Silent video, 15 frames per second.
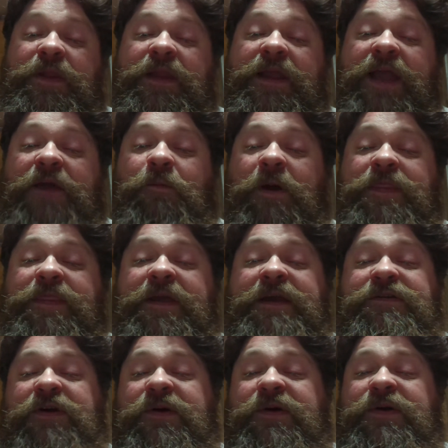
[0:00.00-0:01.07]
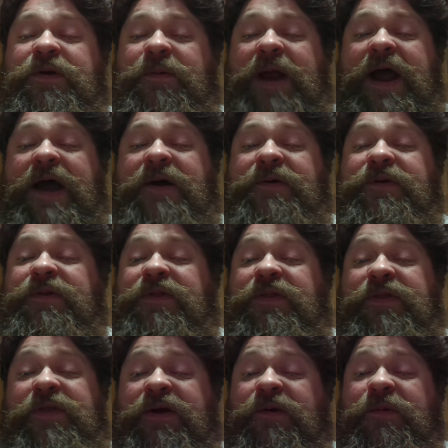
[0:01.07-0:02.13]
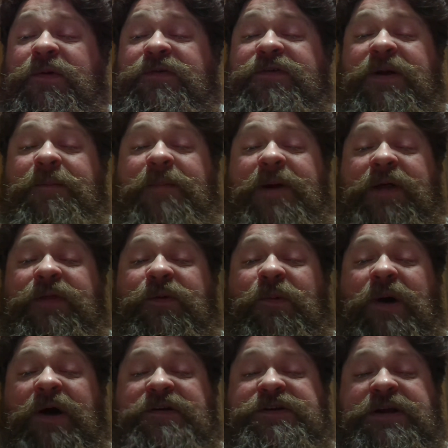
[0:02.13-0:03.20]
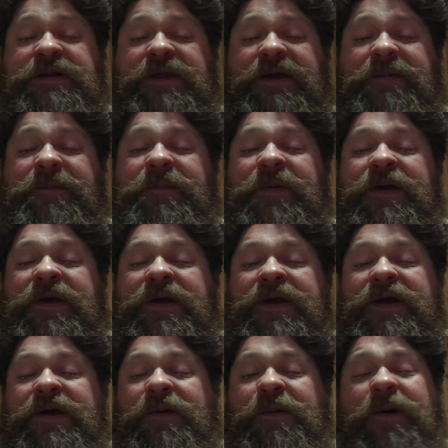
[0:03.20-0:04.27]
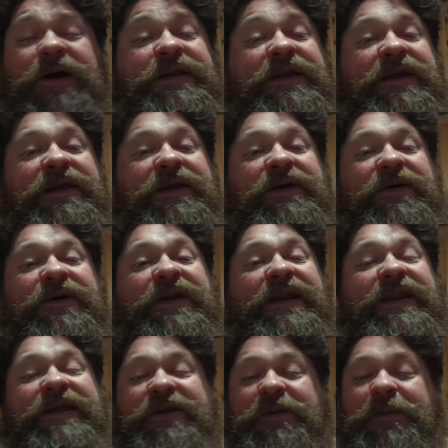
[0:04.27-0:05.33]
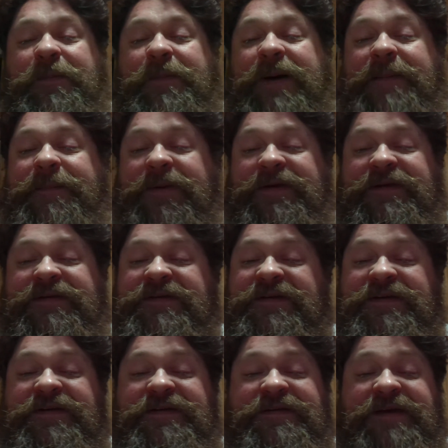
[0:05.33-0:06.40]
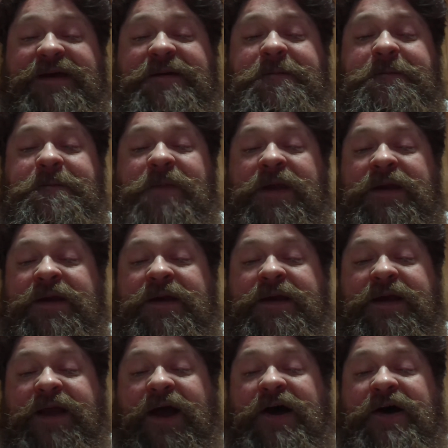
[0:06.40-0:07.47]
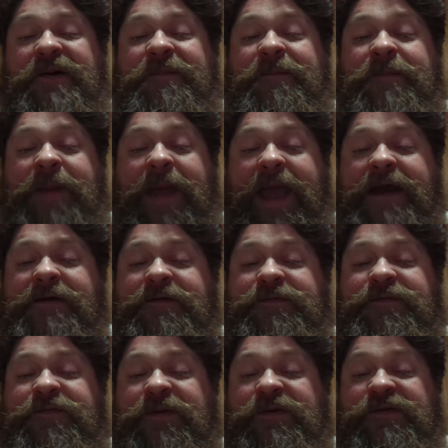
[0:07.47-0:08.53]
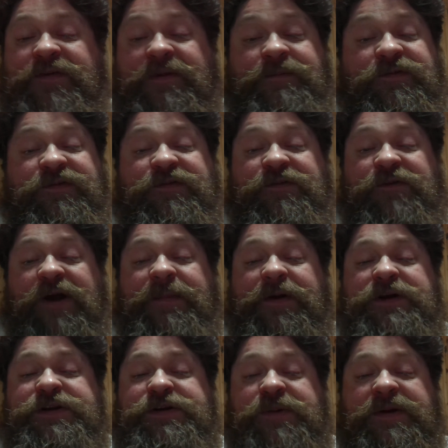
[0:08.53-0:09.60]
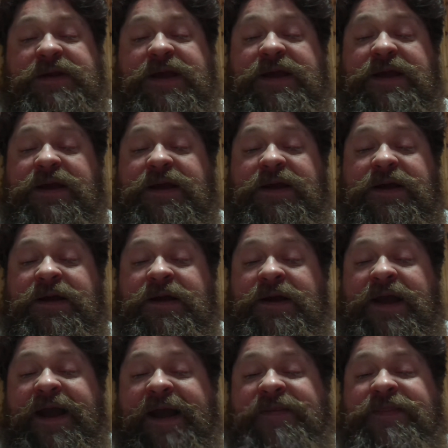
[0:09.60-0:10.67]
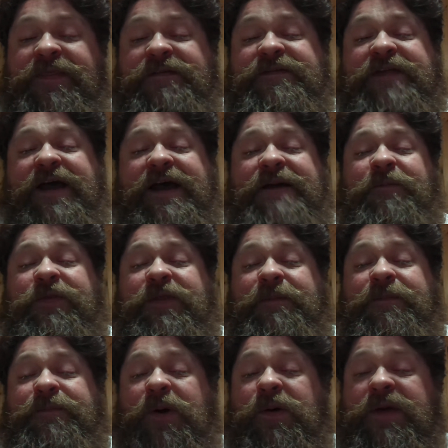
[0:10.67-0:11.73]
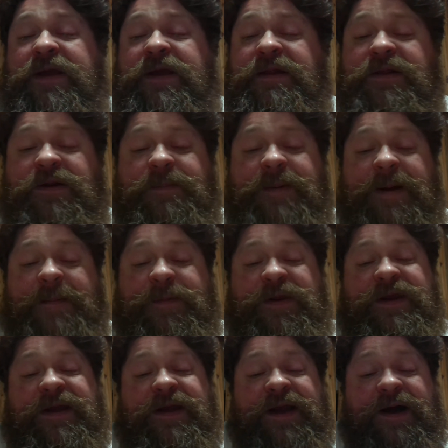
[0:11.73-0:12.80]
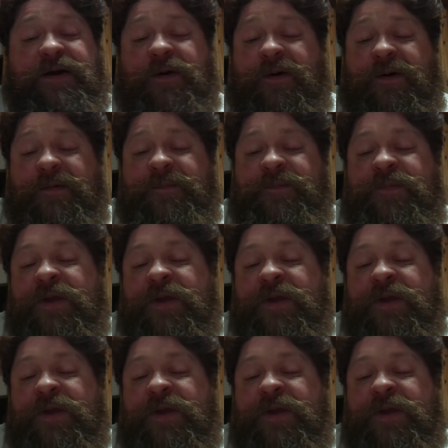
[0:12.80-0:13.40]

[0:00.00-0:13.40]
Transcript: And when they turned around, there was their mother watching them. What good little puppies, she said. Come, have some strawberry shortcake. And this time, when the poky little puppy got home,